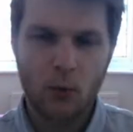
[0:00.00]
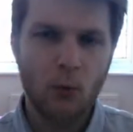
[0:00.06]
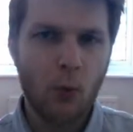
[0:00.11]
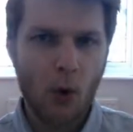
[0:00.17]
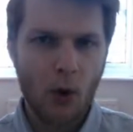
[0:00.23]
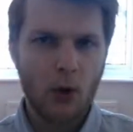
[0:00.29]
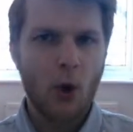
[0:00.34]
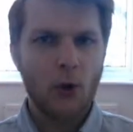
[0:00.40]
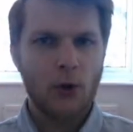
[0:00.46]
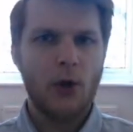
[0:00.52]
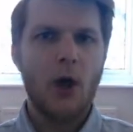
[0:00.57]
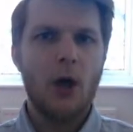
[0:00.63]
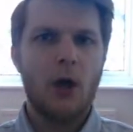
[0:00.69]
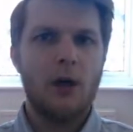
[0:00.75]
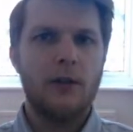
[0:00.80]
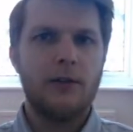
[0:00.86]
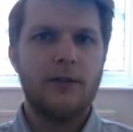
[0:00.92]
what on
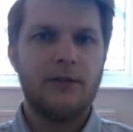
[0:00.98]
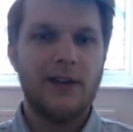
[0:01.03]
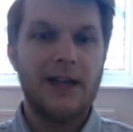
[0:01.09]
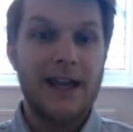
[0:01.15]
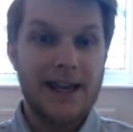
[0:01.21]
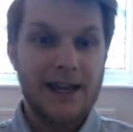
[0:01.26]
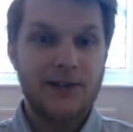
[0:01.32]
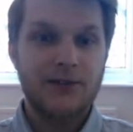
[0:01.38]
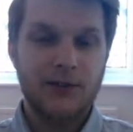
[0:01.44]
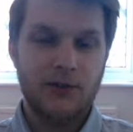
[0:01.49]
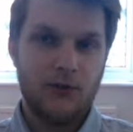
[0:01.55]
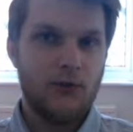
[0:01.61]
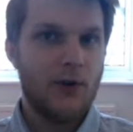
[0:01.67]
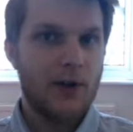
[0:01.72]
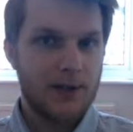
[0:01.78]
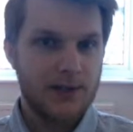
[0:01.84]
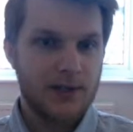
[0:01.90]
earth is
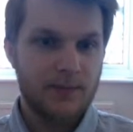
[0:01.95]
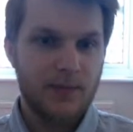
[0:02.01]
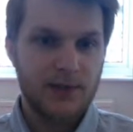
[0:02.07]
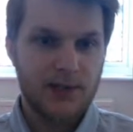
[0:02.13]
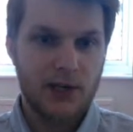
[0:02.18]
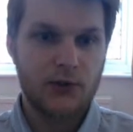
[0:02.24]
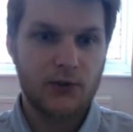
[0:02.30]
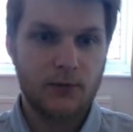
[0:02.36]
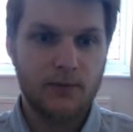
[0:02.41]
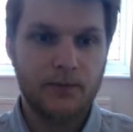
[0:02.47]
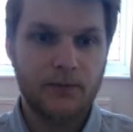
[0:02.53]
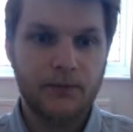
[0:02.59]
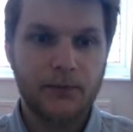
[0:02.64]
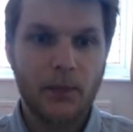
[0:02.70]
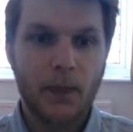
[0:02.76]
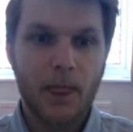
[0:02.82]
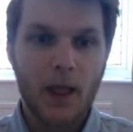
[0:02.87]
transposition?
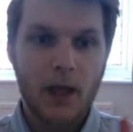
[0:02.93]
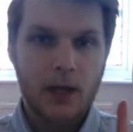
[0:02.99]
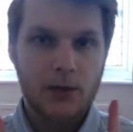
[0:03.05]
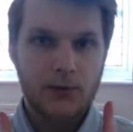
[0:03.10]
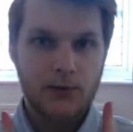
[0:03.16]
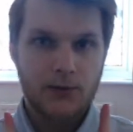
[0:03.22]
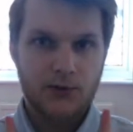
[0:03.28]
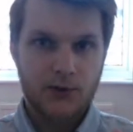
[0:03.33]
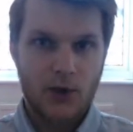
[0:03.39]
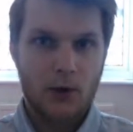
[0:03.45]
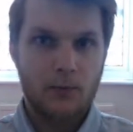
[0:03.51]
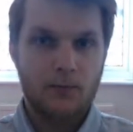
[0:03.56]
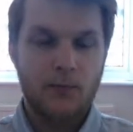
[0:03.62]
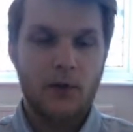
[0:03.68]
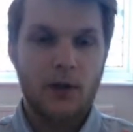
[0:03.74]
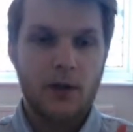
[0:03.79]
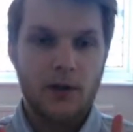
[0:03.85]

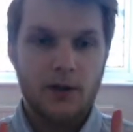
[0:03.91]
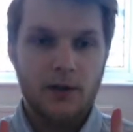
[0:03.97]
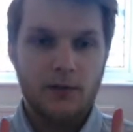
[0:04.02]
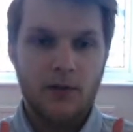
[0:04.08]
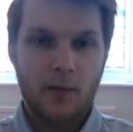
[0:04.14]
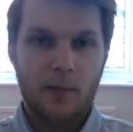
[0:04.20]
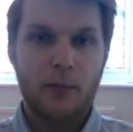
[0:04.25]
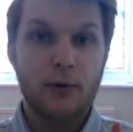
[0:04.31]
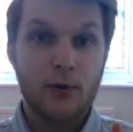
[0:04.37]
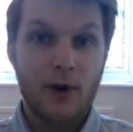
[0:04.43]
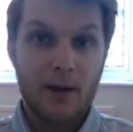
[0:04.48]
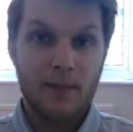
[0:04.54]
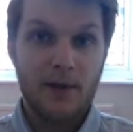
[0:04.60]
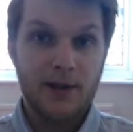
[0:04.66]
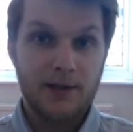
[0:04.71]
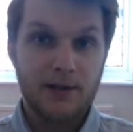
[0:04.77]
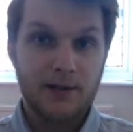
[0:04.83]
So the
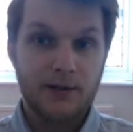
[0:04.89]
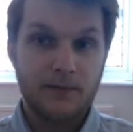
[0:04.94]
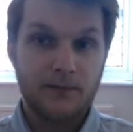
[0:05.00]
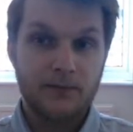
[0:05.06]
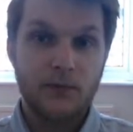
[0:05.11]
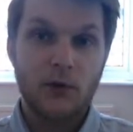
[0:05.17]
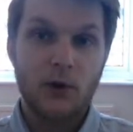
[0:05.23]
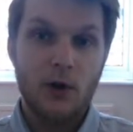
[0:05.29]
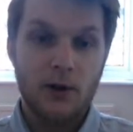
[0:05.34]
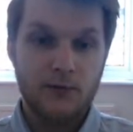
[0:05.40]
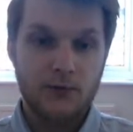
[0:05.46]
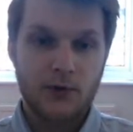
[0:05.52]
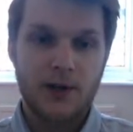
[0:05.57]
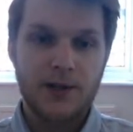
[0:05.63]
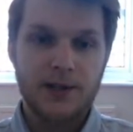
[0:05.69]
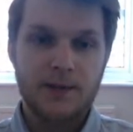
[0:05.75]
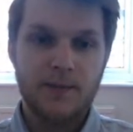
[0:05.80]
premise of
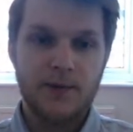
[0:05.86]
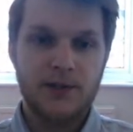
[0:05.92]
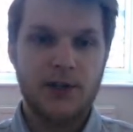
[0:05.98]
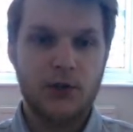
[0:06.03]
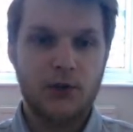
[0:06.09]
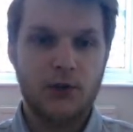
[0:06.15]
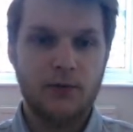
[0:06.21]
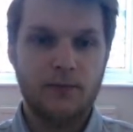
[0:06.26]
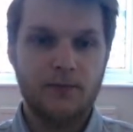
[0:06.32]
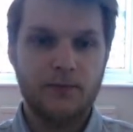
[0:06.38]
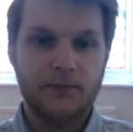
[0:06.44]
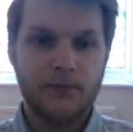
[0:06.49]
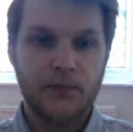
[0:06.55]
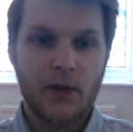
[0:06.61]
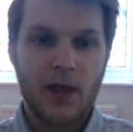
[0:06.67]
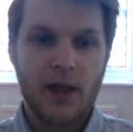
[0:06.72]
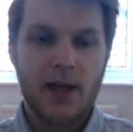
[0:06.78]
transposition
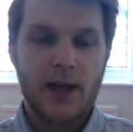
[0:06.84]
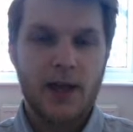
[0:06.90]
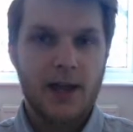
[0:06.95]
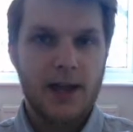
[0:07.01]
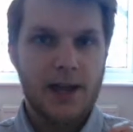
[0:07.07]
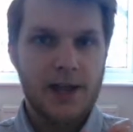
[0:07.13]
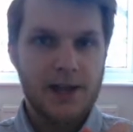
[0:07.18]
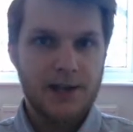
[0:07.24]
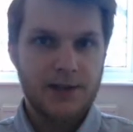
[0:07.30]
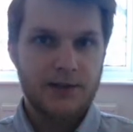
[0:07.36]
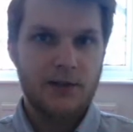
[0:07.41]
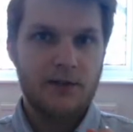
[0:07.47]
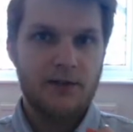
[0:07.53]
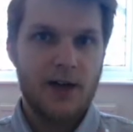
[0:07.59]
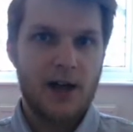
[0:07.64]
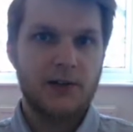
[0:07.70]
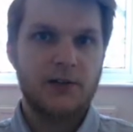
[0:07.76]
is
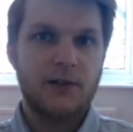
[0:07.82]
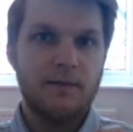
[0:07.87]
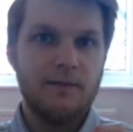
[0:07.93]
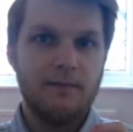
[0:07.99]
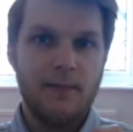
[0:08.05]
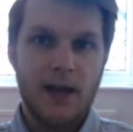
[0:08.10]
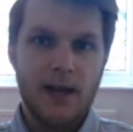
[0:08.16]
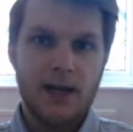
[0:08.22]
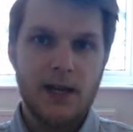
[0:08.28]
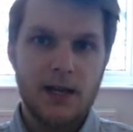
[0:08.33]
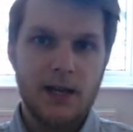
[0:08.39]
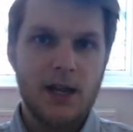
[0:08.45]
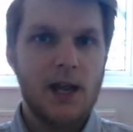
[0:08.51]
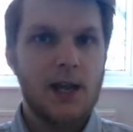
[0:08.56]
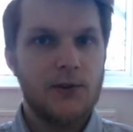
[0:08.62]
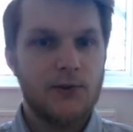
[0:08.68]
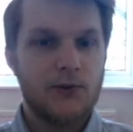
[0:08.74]
that
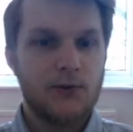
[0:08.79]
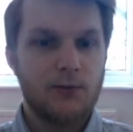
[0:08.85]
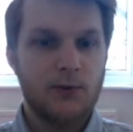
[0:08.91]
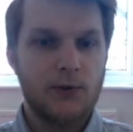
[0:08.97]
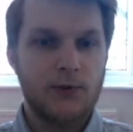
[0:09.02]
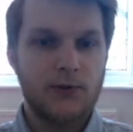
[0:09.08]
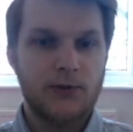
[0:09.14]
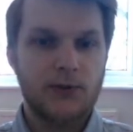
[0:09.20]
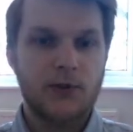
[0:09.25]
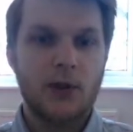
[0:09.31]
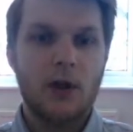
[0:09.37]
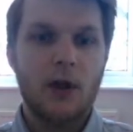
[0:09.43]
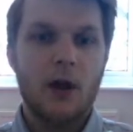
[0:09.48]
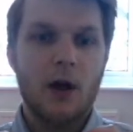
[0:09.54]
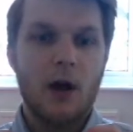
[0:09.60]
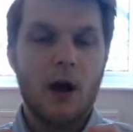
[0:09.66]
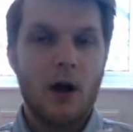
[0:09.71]
many instruments
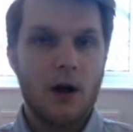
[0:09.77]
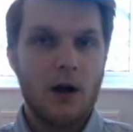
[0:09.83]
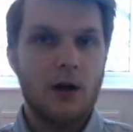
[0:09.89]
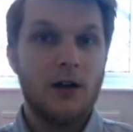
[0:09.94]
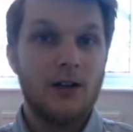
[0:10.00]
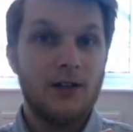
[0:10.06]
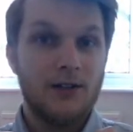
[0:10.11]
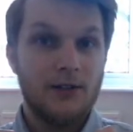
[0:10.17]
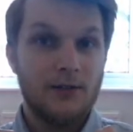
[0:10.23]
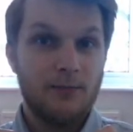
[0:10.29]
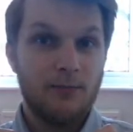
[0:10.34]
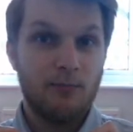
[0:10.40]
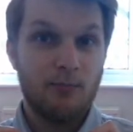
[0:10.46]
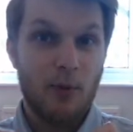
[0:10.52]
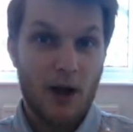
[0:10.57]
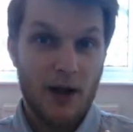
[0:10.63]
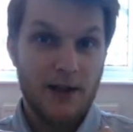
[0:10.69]
are,
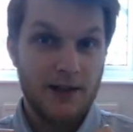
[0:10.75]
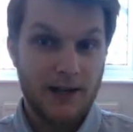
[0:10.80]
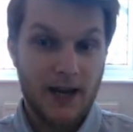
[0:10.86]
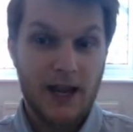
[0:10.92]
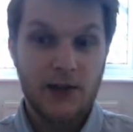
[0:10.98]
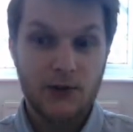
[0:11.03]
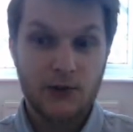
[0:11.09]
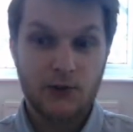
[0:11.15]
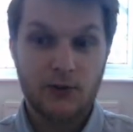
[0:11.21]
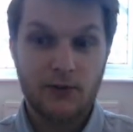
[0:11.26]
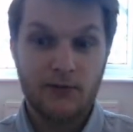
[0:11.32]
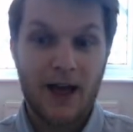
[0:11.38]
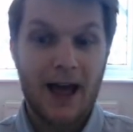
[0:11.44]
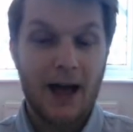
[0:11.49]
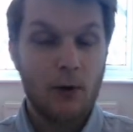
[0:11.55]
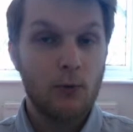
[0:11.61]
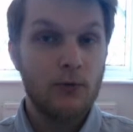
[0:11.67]
by the nature
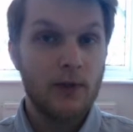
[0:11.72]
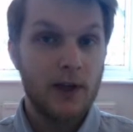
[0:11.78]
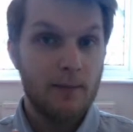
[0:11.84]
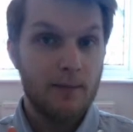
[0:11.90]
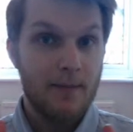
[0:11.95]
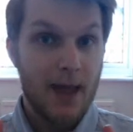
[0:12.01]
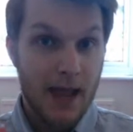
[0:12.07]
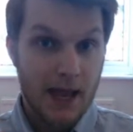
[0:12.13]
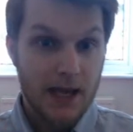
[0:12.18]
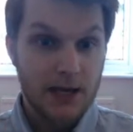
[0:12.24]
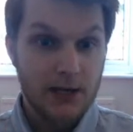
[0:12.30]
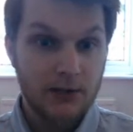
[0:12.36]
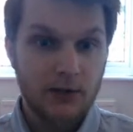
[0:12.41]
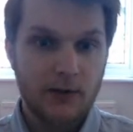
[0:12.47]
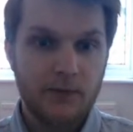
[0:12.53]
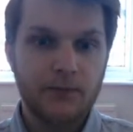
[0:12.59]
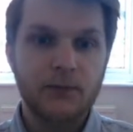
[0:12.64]
of how they're
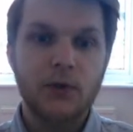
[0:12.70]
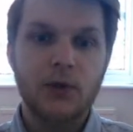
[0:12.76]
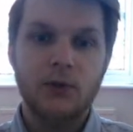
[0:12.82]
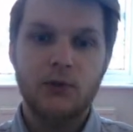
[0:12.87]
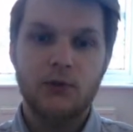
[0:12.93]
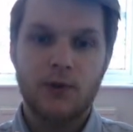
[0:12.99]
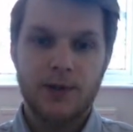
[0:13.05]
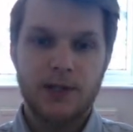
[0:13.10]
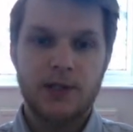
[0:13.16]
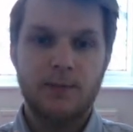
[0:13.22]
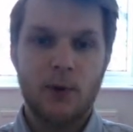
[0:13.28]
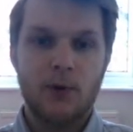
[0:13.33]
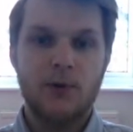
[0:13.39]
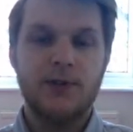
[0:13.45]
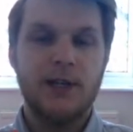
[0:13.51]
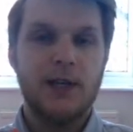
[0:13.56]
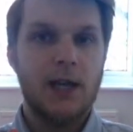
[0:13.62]
made,
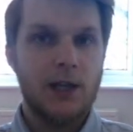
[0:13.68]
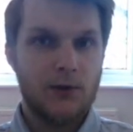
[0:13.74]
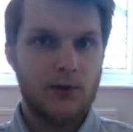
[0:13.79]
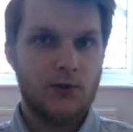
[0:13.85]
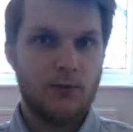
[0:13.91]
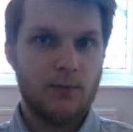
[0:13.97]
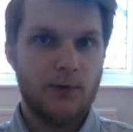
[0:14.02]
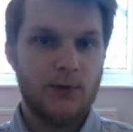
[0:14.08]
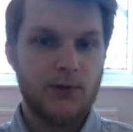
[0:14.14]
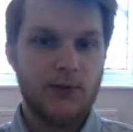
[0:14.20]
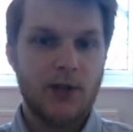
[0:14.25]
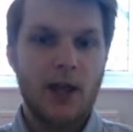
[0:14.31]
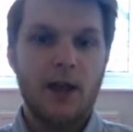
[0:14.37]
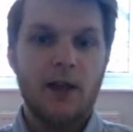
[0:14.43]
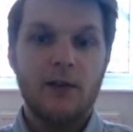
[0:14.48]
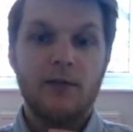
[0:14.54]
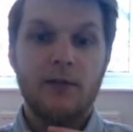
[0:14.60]
transposing instruments.
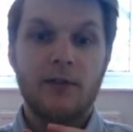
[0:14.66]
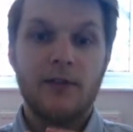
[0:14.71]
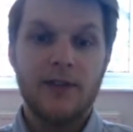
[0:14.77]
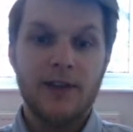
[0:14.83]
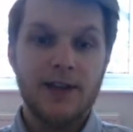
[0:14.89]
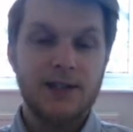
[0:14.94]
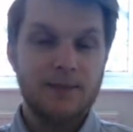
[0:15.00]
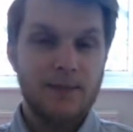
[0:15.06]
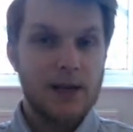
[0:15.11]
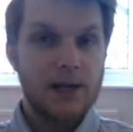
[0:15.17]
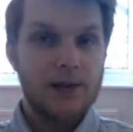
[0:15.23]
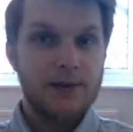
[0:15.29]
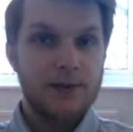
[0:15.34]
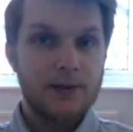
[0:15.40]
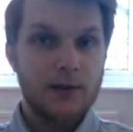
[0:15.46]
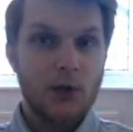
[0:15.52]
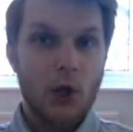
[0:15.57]
This
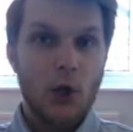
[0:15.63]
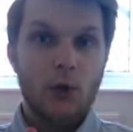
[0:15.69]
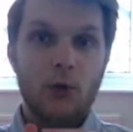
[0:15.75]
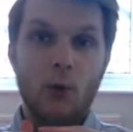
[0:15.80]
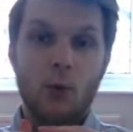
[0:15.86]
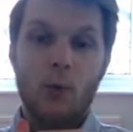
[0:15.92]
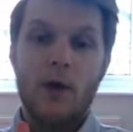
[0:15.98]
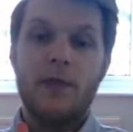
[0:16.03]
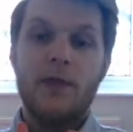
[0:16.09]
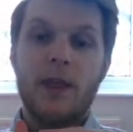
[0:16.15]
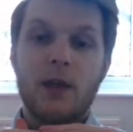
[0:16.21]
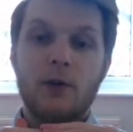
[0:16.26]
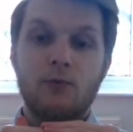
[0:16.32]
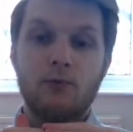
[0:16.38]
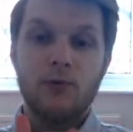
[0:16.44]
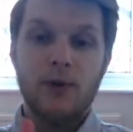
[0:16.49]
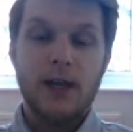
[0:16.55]
means that when
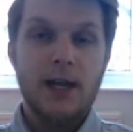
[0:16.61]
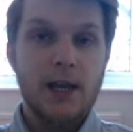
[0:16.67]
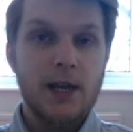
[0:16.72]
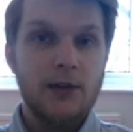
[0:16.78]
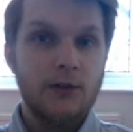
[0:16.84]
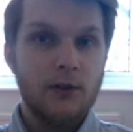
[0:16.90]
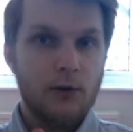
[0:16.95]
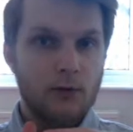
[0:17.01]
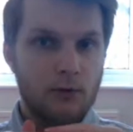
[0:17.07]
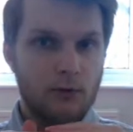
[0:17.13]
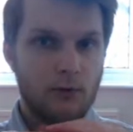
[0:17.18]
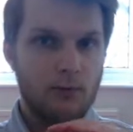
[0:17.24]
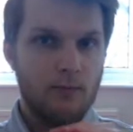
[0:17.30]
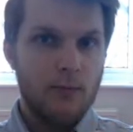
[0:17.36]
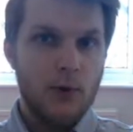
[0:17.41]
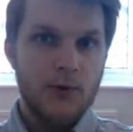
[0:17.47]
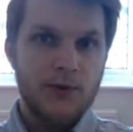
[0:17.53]
they read
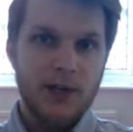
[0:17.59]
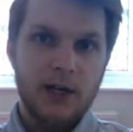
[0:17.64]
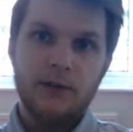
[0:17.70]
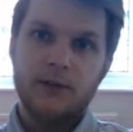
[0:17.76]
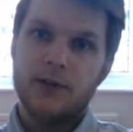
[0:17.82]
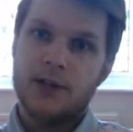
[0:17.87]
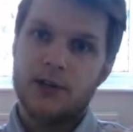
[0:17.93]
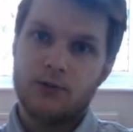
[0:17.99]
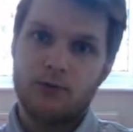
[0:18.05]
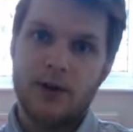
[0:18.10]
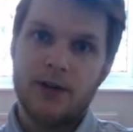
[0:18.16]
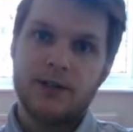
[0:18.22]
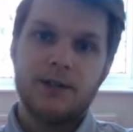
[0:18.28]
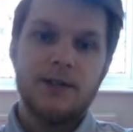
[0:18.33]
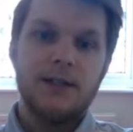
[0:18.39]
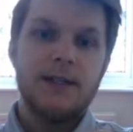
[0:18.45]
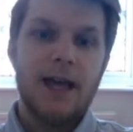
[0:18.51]
music that is
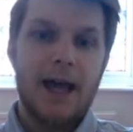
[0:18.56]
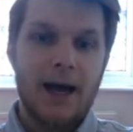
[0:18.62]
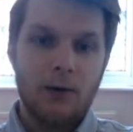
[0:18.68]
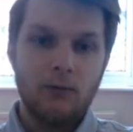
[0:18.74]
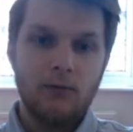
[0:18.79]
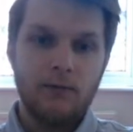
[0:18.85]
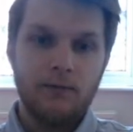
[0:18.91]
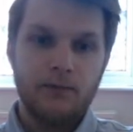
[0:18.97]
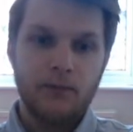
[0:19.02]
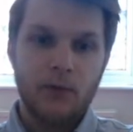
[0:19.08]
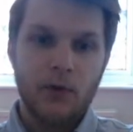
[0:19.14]
written down,